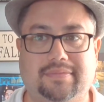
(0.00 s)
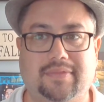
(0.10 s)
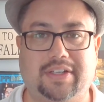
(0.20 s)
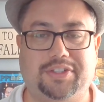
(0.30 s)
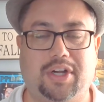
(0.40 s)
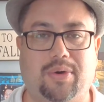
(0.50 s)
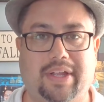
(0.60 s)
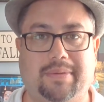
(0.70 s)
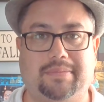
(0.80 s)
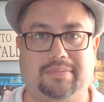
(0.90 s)
and show
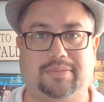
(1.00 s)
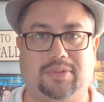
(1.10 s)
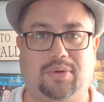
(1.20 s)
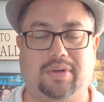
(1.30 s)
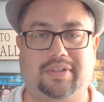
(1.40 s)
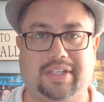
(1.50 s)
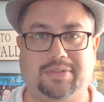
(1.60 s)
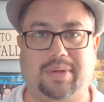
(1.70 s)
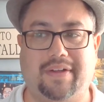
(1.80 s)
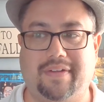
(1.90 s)
him, Lord, this
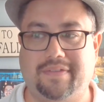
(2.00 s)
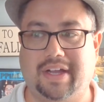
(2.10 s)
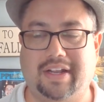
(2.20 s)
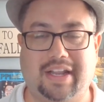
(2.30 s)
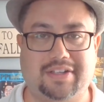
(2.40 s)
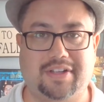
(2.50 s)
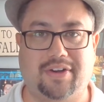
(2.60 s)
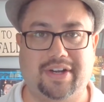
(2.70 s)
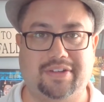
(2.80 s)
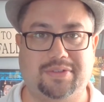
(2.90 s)
is what I have done and let us all
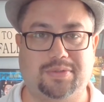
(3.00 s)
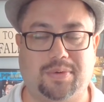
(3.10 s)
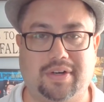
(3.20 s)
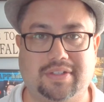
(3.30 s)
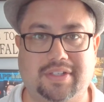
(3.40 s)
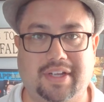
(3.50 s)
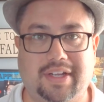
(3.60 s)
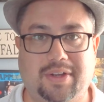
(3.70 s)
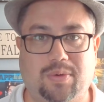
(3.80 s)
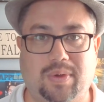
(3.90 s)
hear those words.
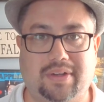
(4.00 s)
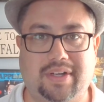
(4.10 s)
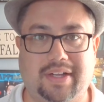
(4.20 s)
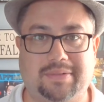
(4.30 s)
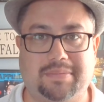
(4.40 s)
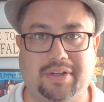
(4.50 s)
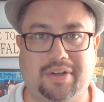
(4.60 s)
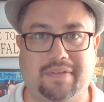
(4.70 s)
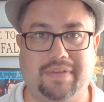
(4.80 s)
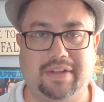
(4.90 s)
Well done, my
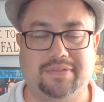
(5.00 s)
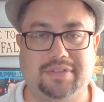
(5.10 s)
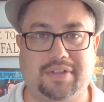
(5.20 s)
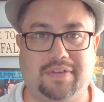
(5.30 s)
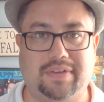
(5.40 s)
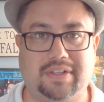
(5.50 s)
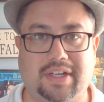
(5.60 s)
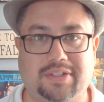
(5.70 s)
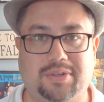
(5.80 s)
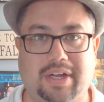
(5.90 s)
good and faithful servant.
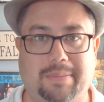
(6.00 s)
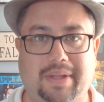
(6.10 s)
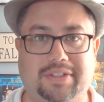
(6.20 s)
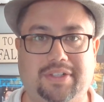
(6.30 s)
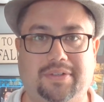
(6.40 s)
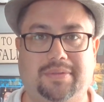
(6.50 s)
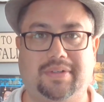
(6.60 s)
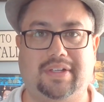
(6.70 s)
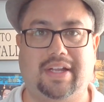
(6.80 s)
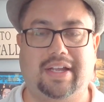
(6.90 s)
So God bless you
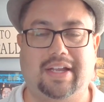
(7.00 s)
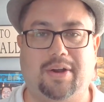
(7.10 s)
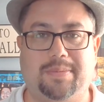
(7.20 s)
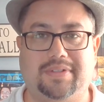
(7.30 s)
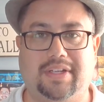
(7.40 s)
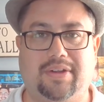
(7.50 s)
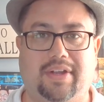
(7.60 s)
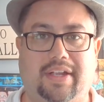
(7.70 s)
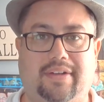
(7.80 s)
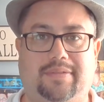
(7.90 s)
and hope to see you
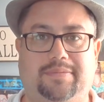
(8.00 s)
again.